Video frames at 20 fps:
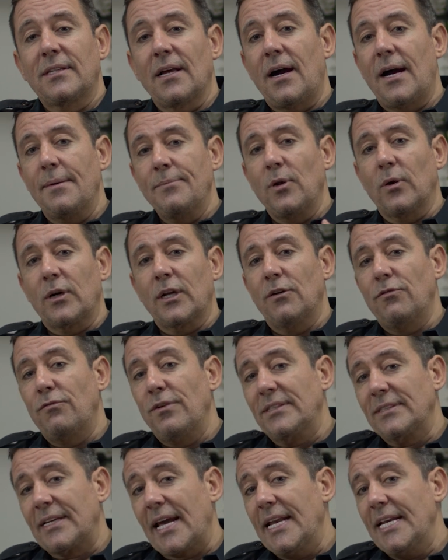that I'm not going to
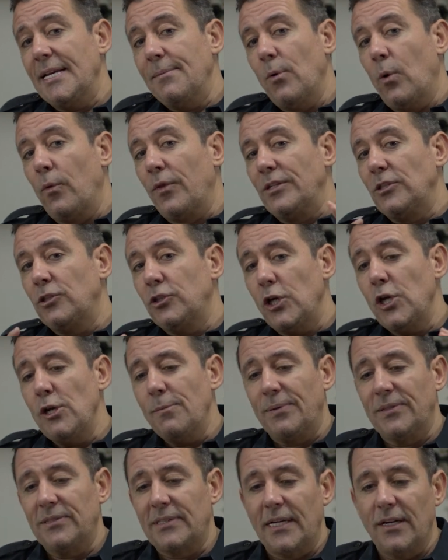risk any more than
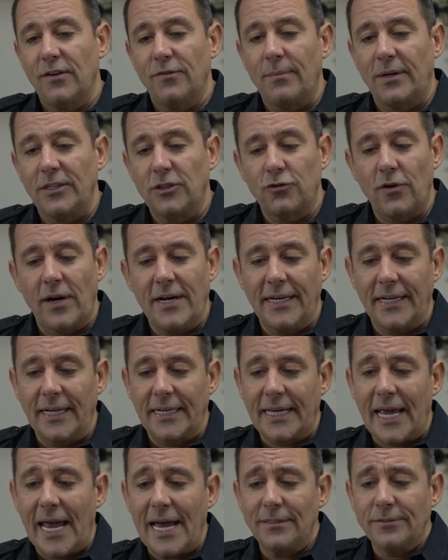2% of my trading
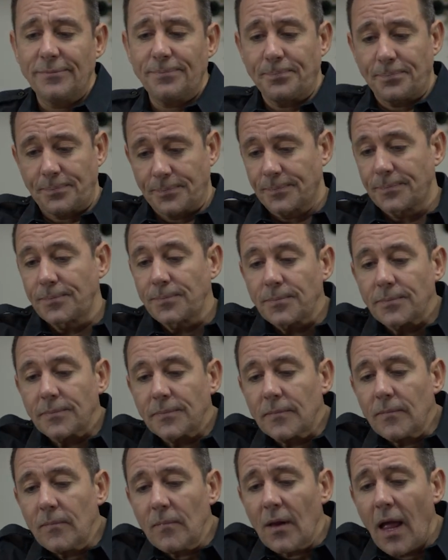account.
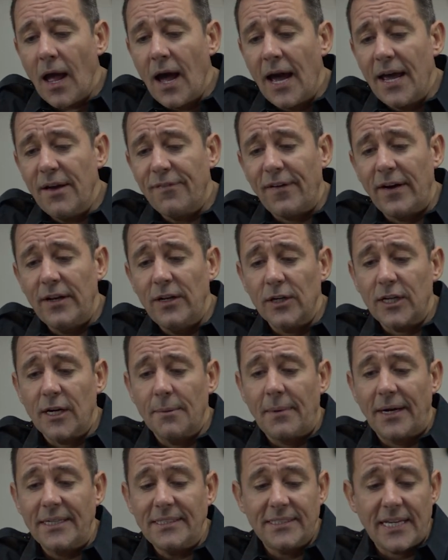If I look
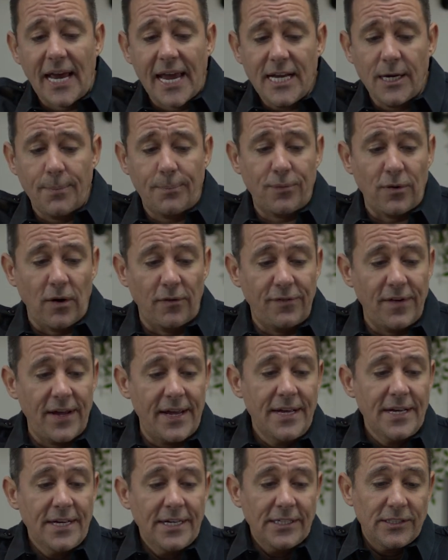at my take
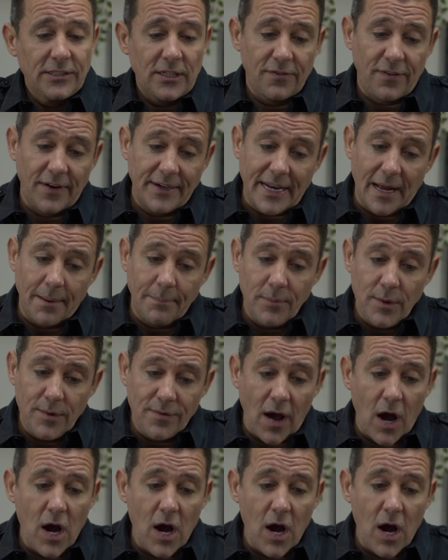profit, so if I now move